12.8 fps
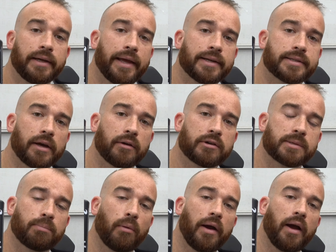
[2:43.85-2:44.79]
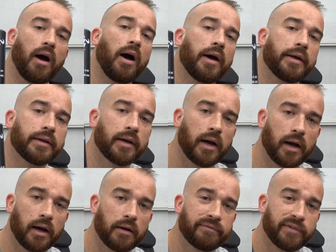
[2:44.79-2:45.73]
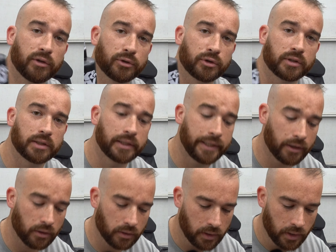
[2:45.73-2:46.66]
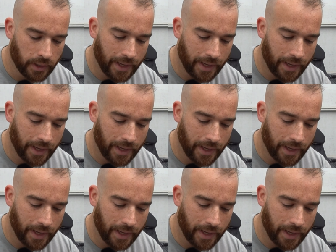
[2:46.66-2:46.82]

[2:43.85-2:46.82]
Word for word: It's their spray-on uh, filter cleaner,